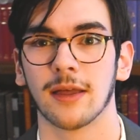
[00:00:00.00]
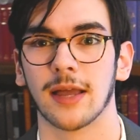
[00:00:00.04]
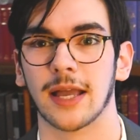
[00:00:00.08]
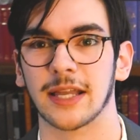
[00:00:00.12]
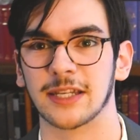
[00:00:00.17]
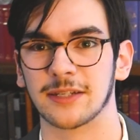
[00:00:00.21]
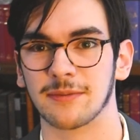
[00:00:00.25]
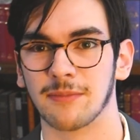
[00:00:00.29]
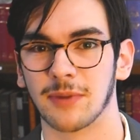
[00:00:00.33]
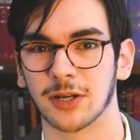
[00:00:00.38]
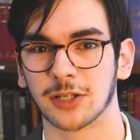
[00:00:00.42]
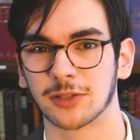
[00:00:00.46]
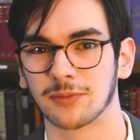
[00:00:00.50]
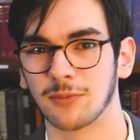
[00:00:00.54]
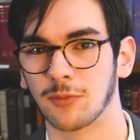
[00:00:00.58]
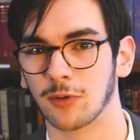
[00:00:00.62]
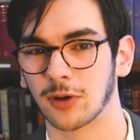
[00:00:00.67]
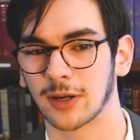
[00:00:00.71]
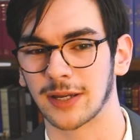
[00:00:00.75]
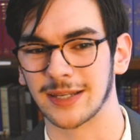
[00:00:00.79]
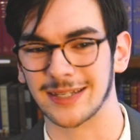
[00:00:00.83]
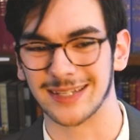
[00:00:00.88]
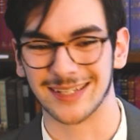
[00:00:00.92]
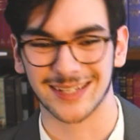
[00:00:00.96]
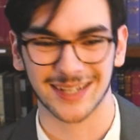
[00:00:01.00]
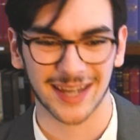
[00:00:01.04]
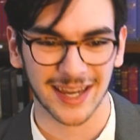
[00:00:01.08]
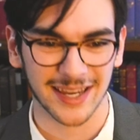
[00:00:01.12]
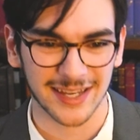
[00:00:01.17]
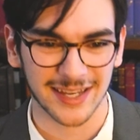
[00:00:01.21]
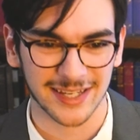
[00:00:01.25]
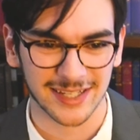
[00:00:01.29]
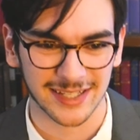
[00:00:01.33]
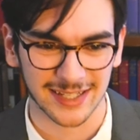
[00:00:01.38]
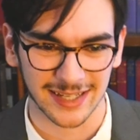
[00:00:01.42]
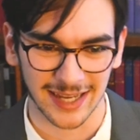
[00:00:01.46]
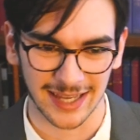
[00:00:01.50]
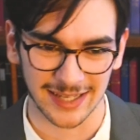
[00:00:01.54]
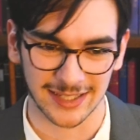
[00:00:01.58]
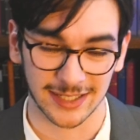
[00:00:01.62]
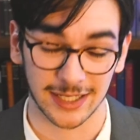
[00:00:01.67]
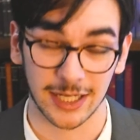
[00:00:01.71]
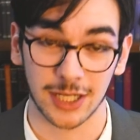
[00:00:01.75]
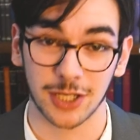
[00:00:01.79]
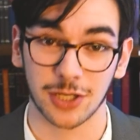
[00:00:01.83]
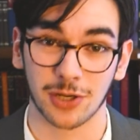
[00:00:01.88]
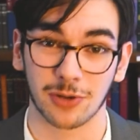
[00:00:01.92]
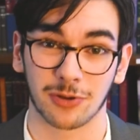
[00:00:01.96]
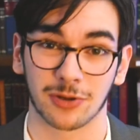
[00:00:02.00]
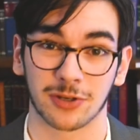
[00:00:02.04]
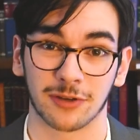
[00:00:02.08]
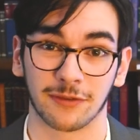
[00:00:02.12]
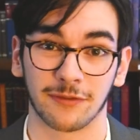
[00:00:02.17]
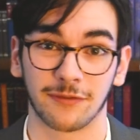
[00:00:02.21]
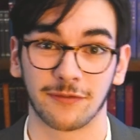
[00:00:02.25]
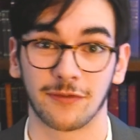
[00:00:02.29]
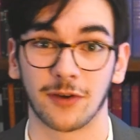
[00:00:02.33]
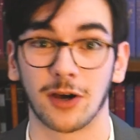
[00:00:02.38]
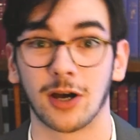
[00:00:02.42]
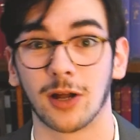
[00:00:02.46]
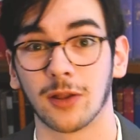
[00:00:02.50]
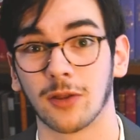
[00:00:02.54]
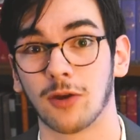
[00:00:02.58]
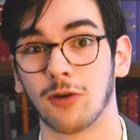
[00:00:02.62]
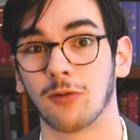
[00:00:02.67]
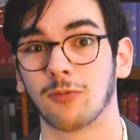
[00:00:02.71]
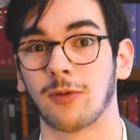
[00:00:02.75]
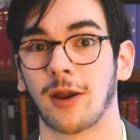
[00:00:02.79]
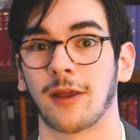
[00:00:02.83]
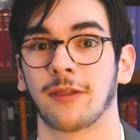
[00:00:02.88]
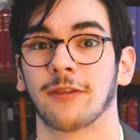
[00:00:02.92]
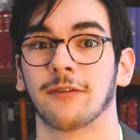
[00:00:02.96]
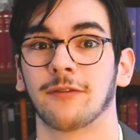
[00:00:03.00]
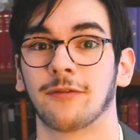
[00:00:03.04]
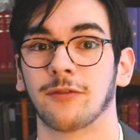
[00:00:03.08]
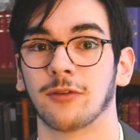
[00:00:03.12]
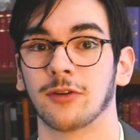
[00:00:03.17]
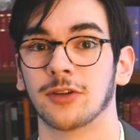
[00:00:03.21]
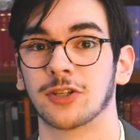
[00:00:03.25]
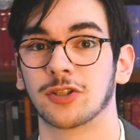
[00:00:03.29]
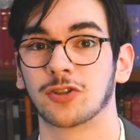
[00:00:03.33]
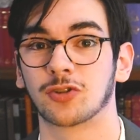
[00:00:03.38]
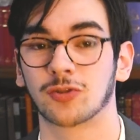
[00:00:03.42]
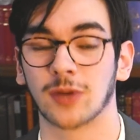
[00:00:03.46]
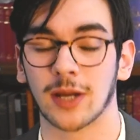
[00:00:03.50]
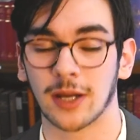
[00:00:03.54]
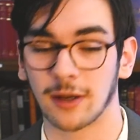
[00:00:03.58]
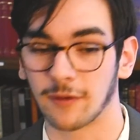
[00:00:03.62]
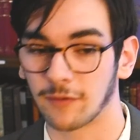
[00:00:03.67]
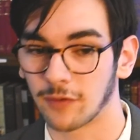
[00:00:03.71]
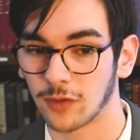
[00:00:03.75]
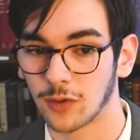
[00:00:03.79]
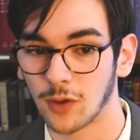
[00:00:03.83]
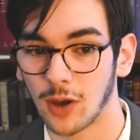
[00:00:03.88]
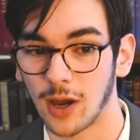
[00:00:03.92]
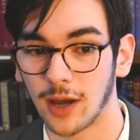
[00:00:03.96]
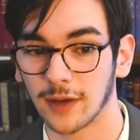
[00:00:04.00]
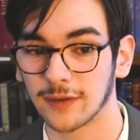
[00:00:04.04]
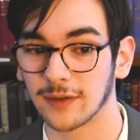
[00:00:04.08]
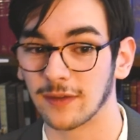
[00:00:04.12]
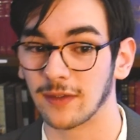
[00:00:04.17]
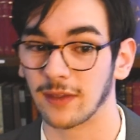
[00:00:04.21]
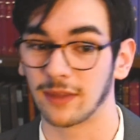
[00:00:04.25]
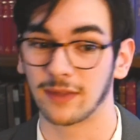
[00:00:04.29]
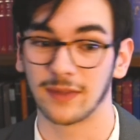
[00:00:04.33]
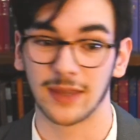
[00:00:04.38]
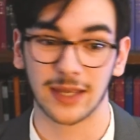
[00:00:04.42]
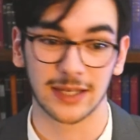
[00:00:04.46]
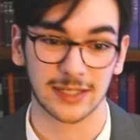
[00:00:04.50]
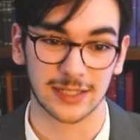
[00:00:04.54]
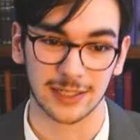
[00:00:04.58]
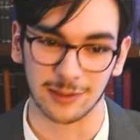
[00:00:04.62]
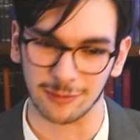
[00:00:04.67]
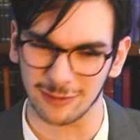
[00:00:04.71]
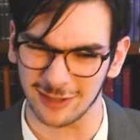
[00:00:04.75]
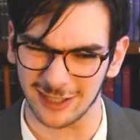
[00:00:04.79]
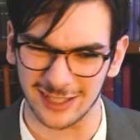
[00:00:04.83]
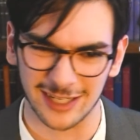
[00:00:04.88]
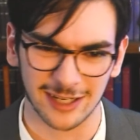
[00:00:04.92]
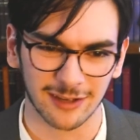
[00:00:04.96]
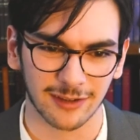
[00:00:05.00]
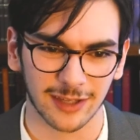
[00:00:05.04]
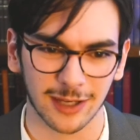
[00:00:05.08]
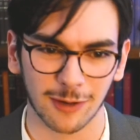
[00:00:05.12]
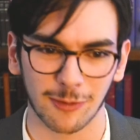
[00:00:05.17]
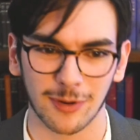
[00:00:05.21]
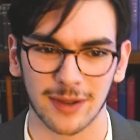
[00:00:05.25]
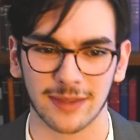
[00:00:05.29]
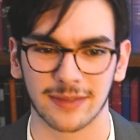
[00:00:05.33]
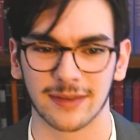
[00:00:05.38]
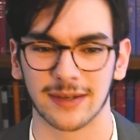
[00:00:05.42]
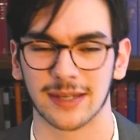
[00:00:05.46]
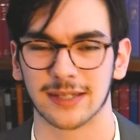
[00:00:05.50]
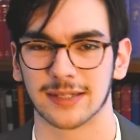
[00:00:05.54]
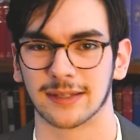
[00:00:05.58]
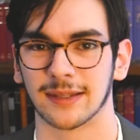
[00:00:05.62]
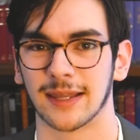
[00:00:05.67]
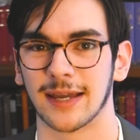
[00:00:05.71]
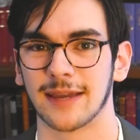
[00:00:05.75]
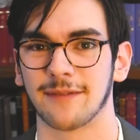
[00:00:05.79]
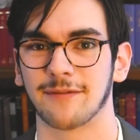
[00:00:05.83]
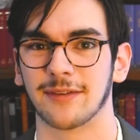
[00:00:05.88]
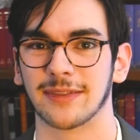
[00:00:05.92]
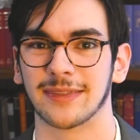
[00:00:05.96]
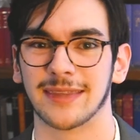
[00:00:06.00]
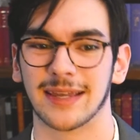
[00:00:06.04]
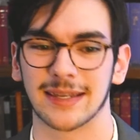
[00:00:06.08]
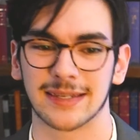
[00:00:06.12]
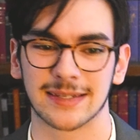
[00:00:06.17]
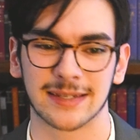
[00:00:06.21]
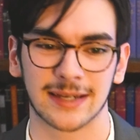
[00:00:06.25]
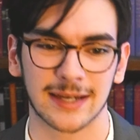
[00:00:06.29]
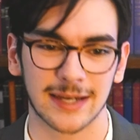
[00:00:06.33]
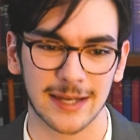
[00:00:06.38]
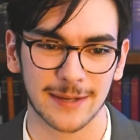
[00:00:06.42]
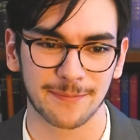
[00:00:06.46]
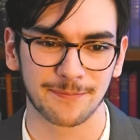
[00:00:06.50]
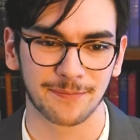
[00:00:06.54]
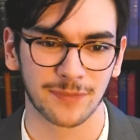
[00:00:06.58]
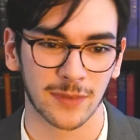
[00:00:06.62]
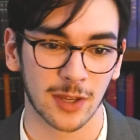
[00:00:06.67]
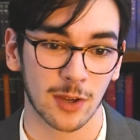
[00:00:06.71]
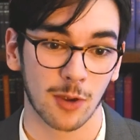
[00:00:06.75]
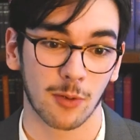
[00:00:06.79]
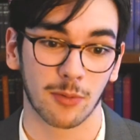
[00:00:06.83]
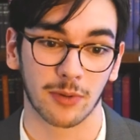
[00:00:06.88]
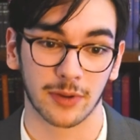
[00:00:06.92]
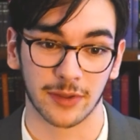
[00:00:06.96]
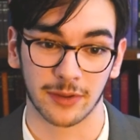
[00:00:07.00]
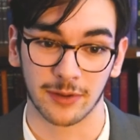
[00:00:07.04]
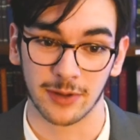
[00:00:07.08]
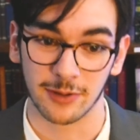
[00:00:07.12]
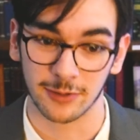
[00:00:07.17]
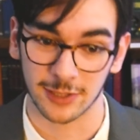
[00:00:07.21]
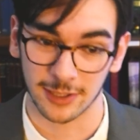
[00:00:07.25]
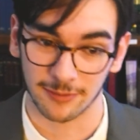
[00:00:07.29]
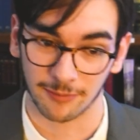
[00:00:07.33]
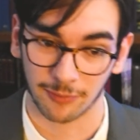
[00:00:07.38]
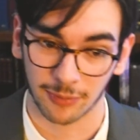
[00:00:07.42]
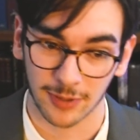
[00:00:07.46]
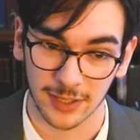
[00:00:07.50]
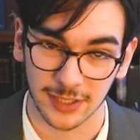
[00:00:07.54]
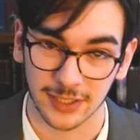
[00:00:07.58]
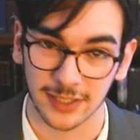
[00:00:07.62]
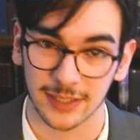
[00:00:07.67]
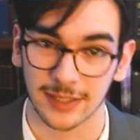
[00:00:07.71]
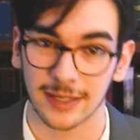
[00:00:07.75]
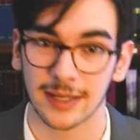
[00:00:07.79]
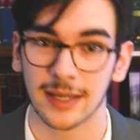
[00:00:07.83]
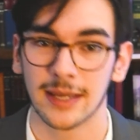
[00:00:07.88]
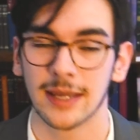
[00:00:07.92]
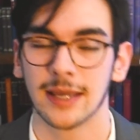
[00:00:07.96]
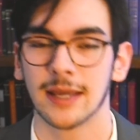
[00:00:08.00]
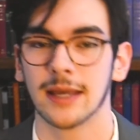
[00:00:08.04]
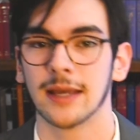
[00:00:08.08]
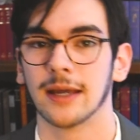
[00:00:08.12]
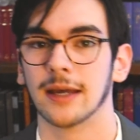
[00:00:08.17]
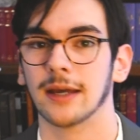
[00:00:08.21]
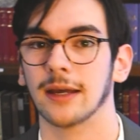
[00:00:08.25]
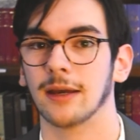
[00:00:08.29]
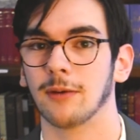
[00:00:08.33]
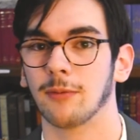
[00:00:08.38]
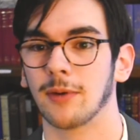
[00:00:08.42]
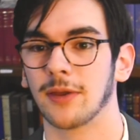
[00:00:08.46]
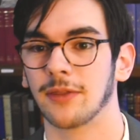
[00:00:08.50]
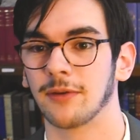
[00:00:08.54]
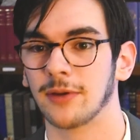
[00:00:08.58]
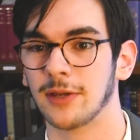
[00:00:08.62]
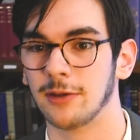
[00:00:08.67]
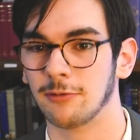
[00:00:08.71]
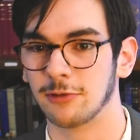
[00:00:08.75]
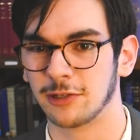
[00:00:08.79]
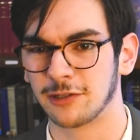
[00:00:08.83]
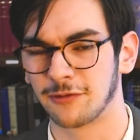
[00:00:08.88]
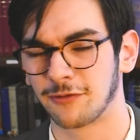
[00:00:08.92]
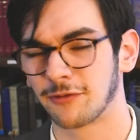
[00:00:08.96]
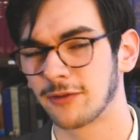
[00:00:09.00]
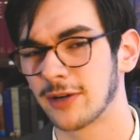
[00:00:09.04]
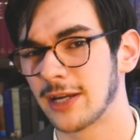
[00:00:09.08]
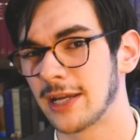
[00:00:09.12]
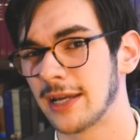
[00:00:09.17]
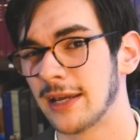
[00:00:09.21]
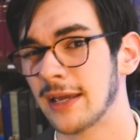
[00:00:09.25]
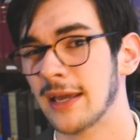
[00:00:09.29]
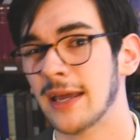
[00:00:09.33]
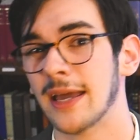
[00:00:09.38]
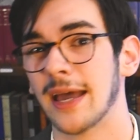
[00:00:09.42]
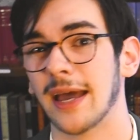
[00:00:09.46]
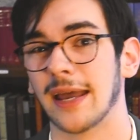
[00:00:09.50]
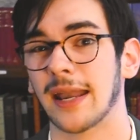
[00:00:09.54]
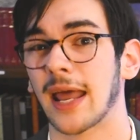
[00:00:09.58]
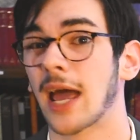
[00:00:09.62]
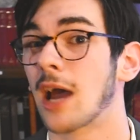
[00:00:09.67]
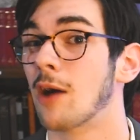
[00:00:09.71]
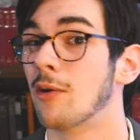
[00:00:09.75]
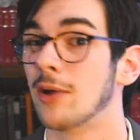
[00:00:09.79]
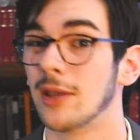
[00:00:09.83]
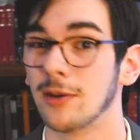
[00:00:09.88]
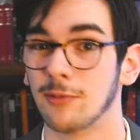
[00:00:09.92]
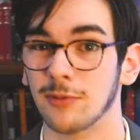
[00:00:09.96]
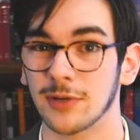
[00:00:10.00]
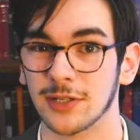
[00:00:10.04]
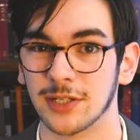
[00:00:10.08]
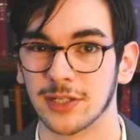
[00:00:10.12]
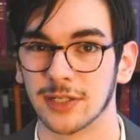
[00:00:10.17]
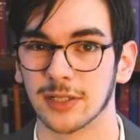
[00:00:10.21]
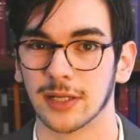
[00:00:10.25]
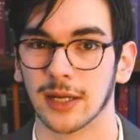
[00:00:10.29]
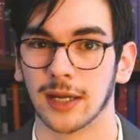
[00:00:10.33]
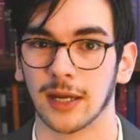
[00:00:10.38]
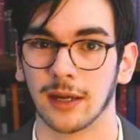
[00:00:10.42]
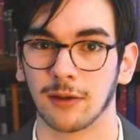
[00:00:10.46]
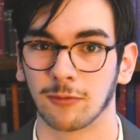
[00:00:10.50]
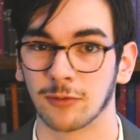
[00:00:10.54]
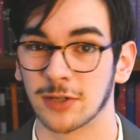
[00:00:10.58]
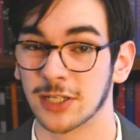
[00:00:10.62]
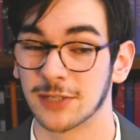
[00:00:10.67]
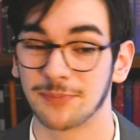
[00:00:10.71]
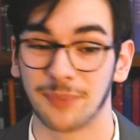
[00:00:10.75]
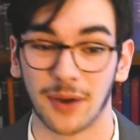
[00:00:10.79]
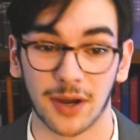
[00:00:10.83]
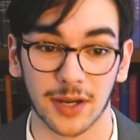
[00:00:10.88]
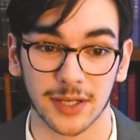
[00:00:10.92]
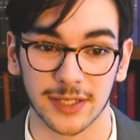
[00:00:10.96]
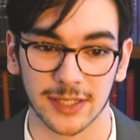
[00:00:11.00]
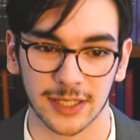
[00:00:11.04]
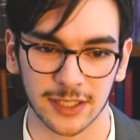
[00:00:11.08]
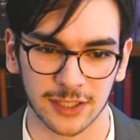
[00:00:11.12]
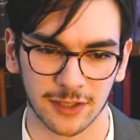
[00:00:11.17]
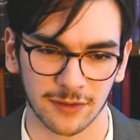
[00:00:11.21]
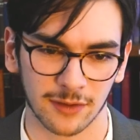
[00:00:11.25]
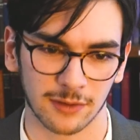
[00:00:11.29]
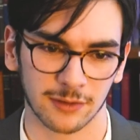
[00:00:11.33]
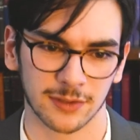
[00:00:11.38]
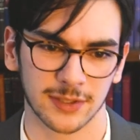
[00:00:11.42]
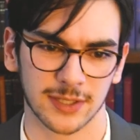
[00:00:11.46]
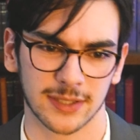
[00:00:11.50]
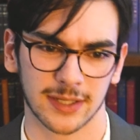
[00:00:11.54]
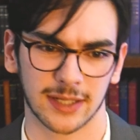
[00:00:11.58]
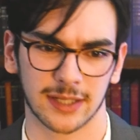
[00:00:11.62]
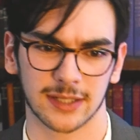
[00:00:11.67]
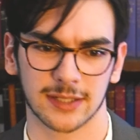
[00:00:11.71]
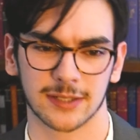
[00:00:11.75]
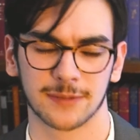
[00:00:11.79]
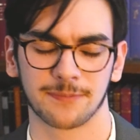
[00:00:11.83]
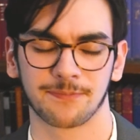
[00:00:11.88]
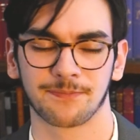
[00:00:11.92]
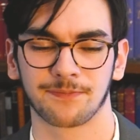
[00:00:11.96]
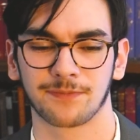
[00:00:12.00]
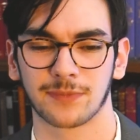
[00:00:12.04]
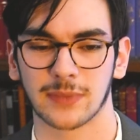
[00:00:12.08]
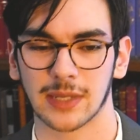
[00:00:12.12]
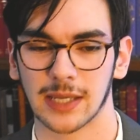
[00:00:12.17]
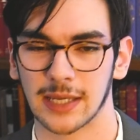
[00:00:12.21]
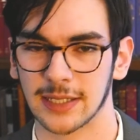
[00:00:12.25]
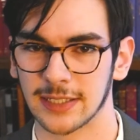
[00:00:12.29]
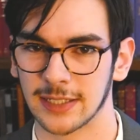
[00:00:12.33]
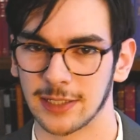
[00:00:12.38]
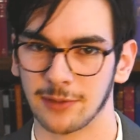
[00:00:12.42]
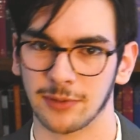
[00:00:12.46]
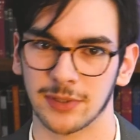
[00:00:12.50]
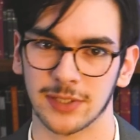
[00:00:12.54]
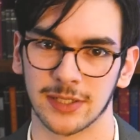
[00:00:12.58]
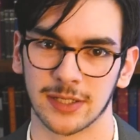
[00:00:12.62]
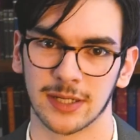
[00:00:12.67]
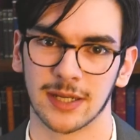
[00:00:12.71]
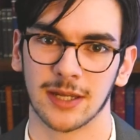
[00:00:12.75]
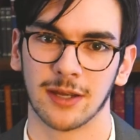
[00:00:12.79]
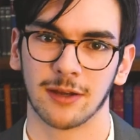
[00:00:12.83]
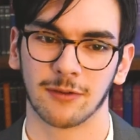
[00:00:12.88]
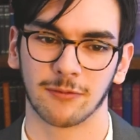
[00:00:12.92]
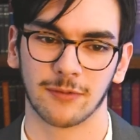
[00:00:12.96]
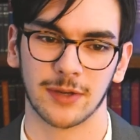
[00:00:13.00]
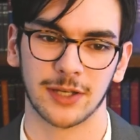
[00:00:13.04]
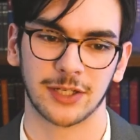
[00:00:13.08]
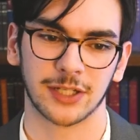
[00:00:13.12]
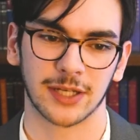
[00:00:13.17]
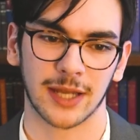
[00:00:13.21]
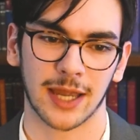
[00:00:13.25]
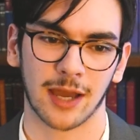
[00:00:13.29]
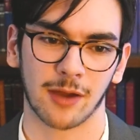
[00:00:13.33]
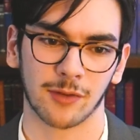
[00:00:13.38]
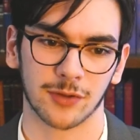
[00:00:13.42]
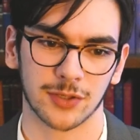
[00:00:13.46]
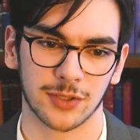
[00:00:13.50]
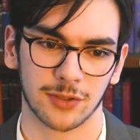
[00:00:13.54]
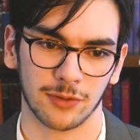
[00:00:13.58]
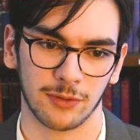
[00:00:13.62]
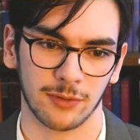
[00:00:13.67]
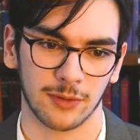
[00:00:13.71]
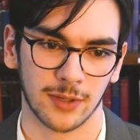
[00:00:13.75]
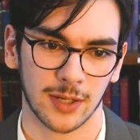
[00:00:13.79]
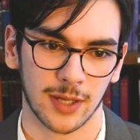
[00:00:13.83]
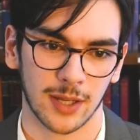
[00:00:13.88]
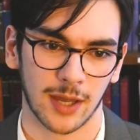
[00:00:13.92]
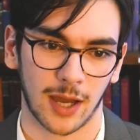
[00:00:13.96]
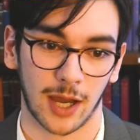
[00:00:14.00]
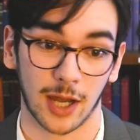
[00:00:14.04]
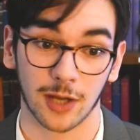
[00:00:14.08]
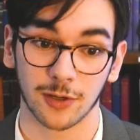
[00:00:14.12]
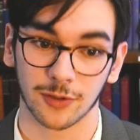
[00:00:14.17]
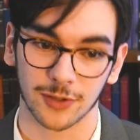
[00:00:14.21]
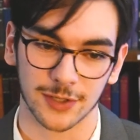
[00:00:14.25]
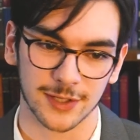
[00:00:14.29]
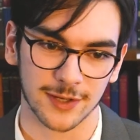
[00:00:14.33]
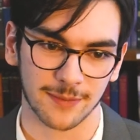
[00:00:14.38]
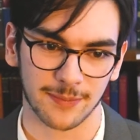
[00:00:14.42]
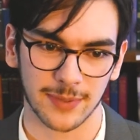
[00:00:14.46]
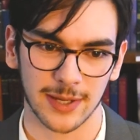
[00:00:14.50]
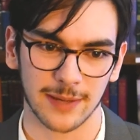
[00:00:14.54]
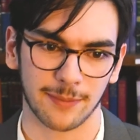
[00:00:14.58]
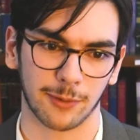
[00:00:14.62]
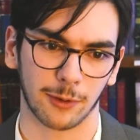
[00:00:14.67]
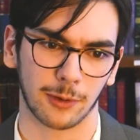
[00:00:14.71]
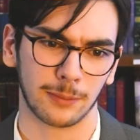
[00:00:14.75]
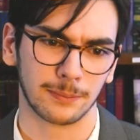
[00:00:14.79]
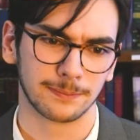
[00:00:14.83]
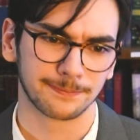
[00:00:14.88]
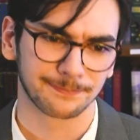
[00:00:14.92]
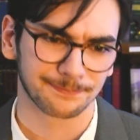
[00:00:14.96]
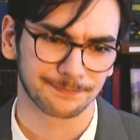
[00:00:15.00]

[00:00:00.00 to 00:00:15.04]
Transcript: It's much more concise. It's easier to follow Rutherford's train of thought and the things he was dealing with in his life at that time, whether he was in prison, whether he was free, and how he was responding to those things as he was reaching out to hundreds of people.